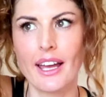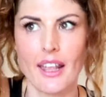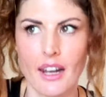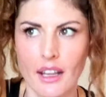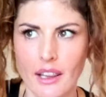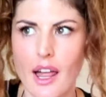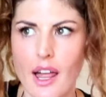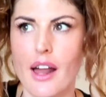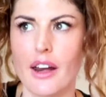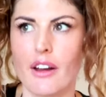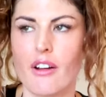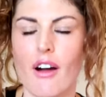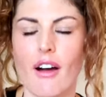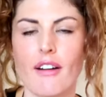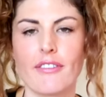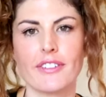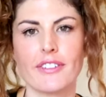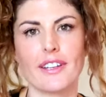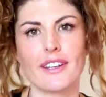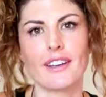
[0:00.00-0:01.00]
And a lot of
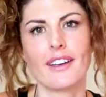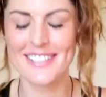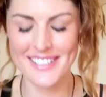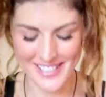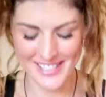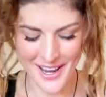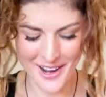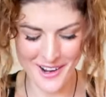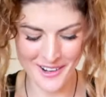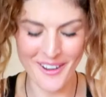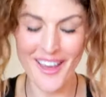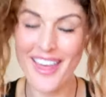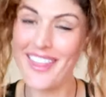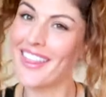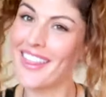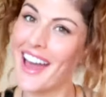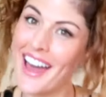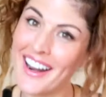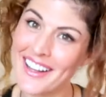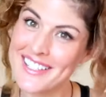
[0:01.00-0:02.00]
coffee. So
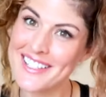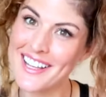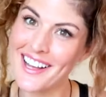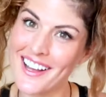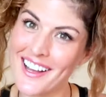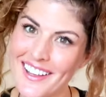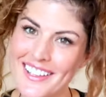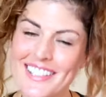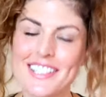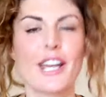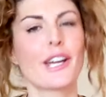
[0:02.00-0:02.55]
that is all.